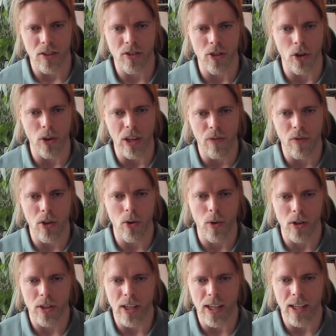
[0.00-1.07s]
So if you
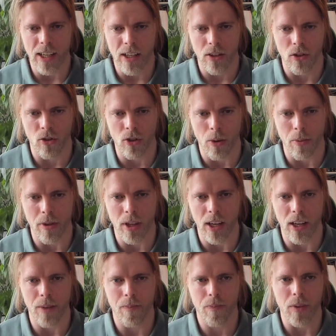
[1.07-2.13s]
want to get into
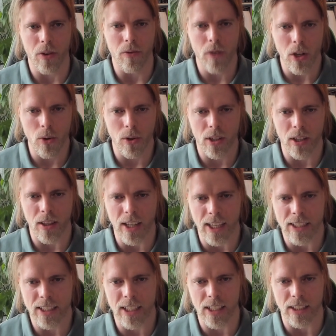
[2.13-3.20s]
something, view it in
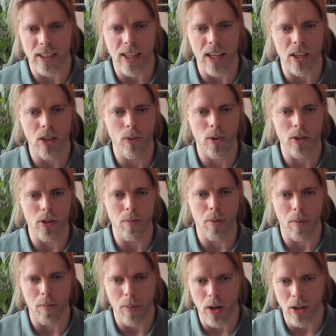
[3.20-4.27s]
that sense, that you want to
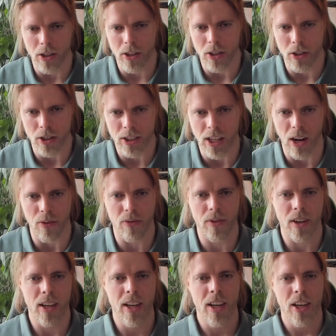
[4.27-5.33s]
bombard yourself,
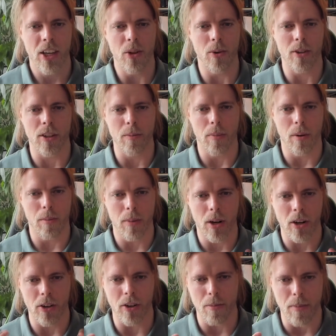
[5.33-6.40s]
you want to
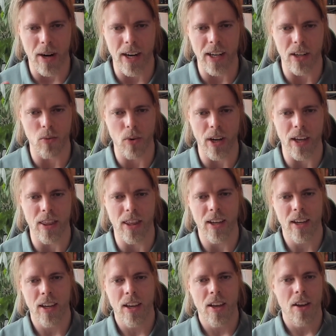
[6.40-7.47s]
bombard your mind with
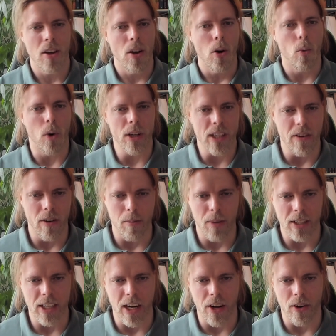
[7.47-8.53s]
whatever
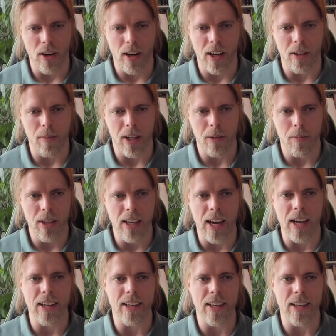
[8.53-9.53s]
material it might be,